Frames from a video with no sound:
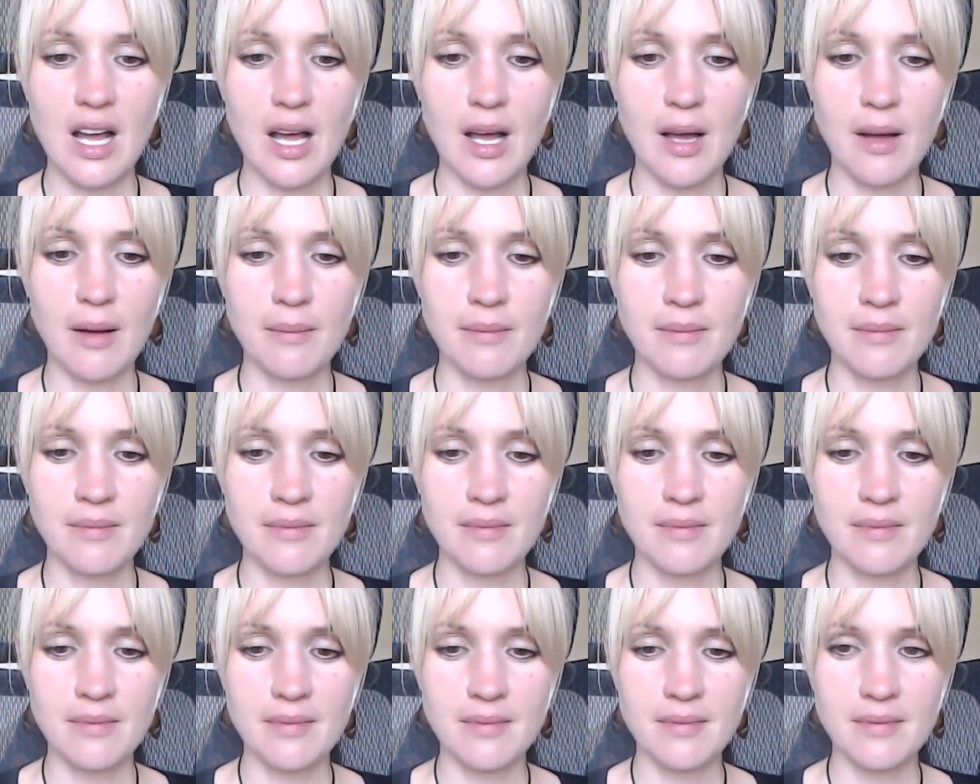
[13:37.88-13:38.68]

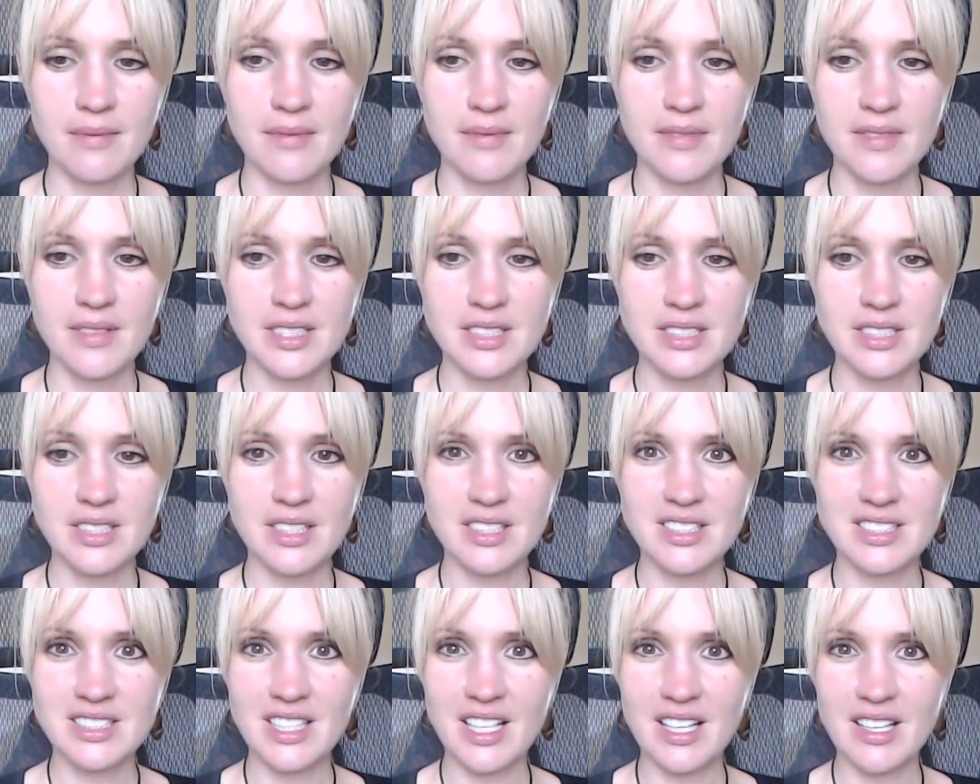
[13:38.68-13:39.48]
Um,
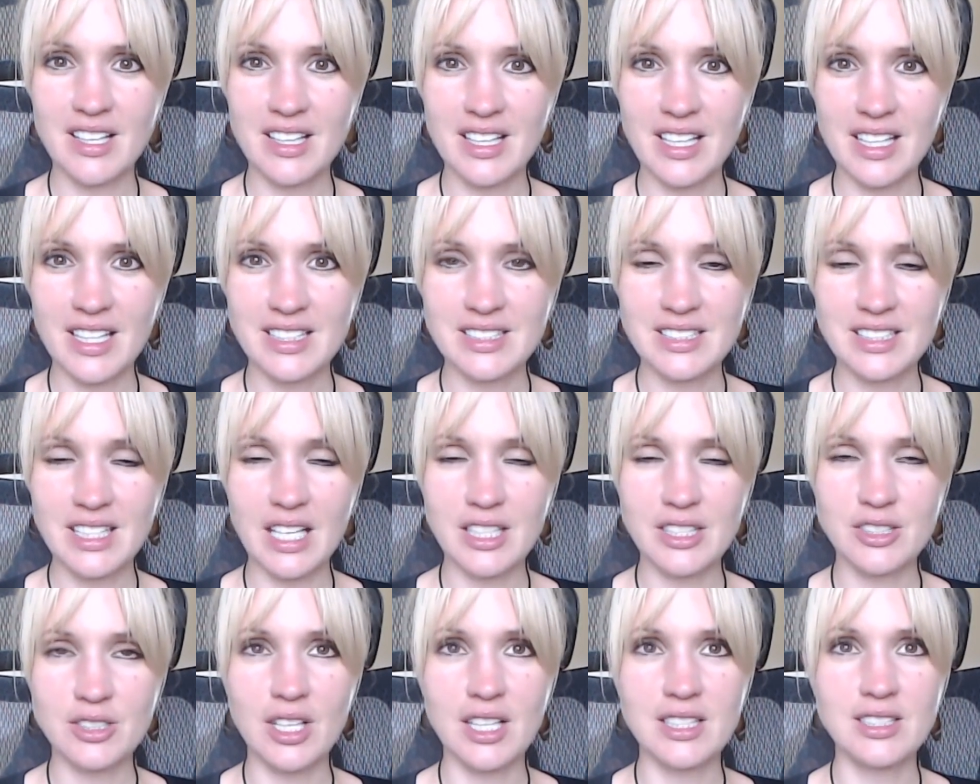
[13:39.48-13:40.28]
so there's certain things
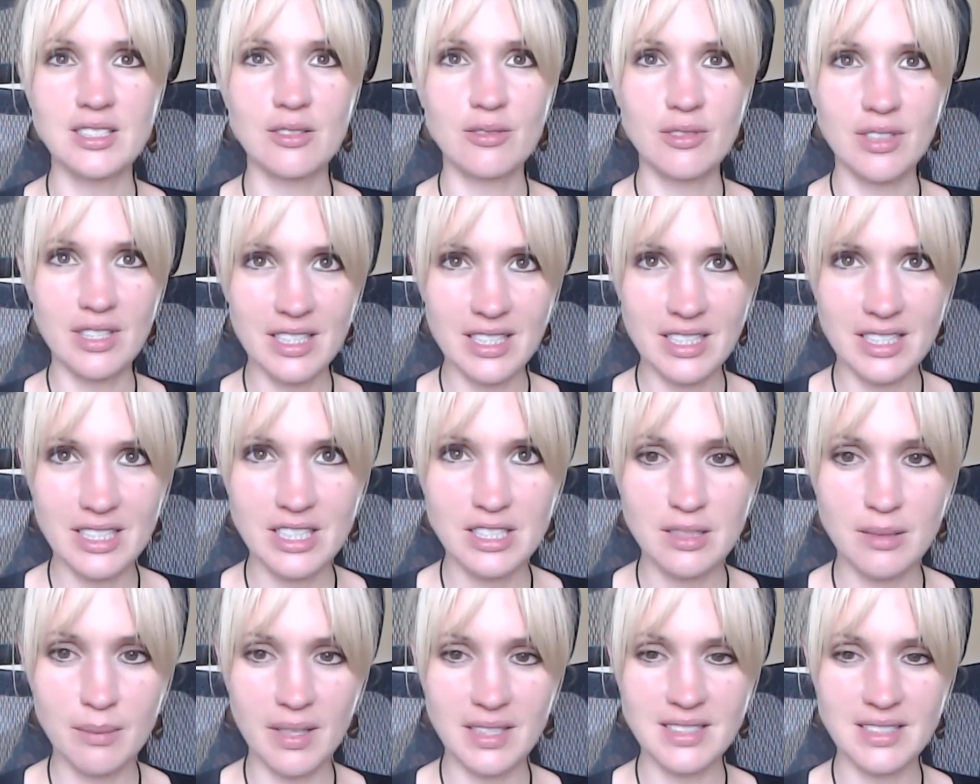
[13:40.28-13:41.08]
that I try to
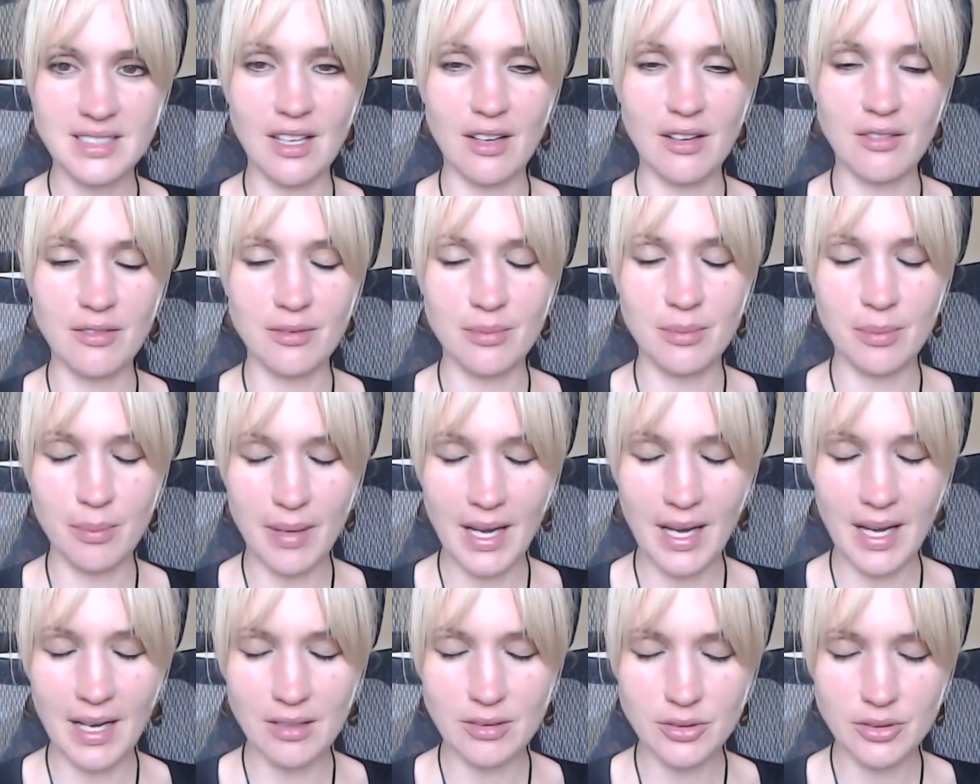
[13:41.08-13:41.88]
recondition myself
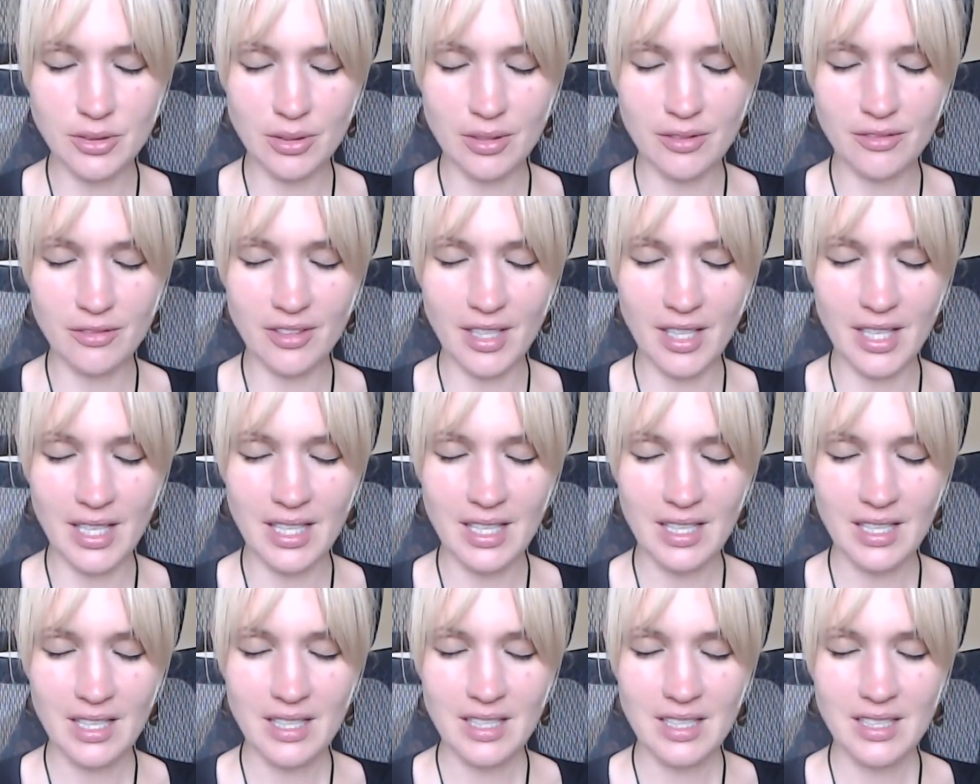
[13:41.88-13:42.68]
about, or if
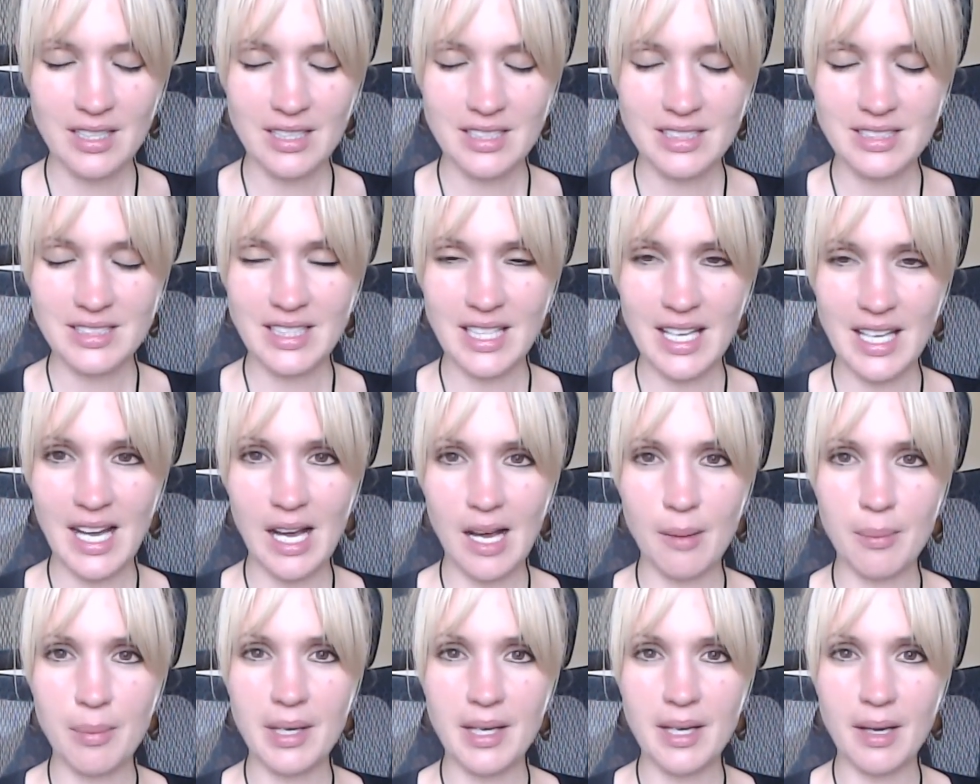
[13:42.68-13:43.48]
I see a
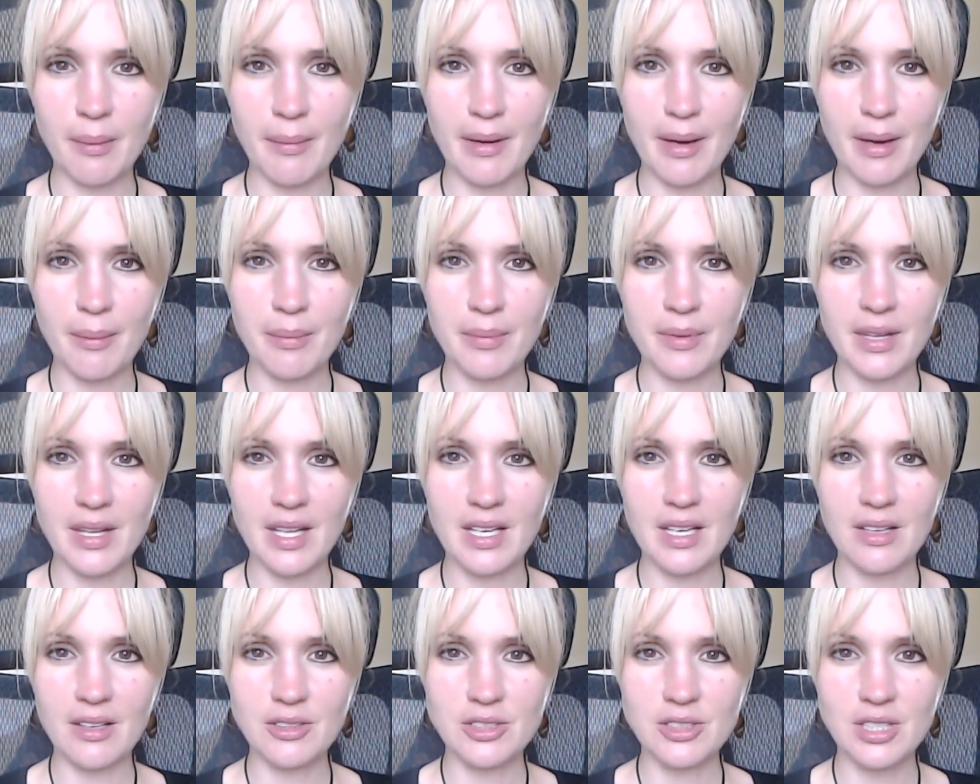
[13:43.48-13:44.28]
habit come up,
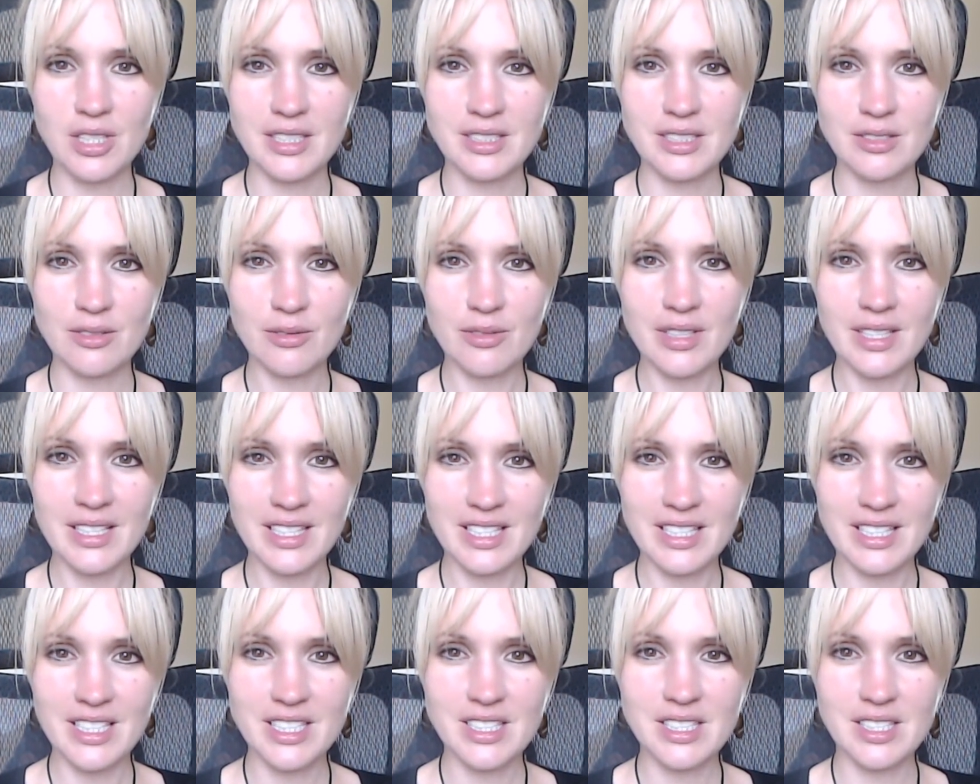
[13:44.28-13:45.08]
then I'll try to
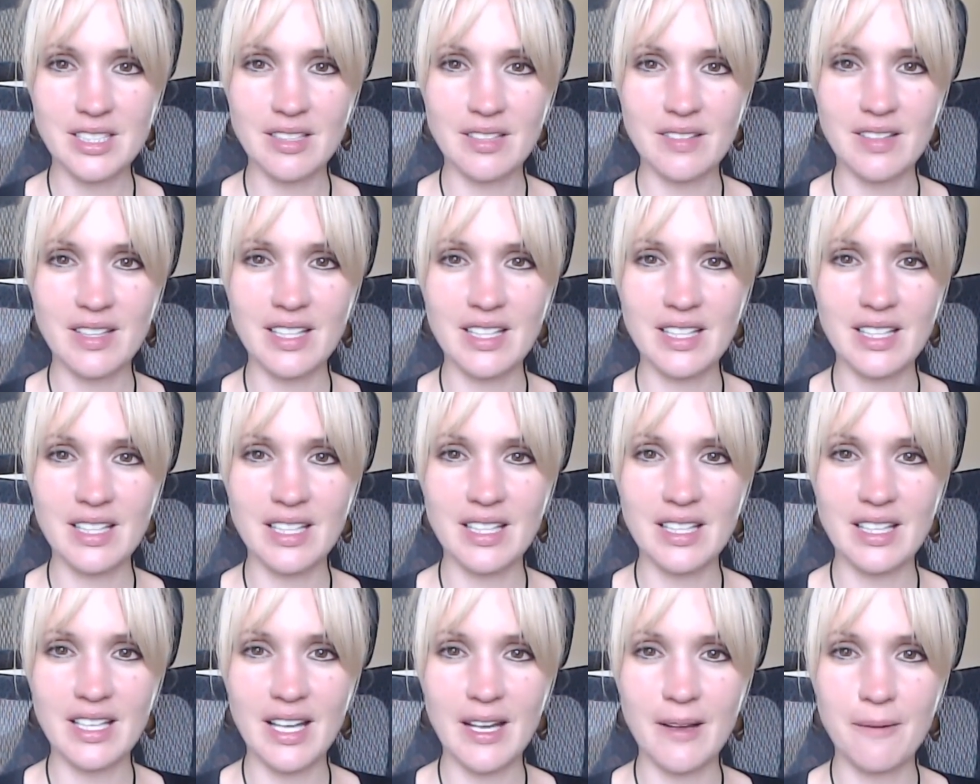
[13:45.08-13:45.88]
recondition the
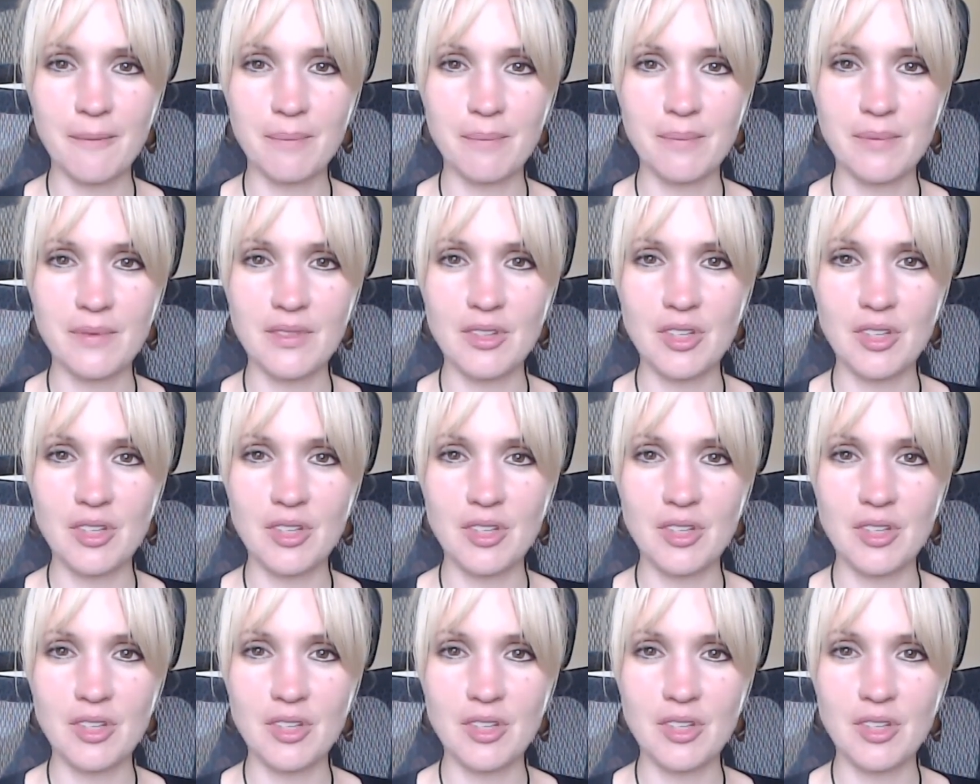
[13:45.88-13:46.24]
thinking there.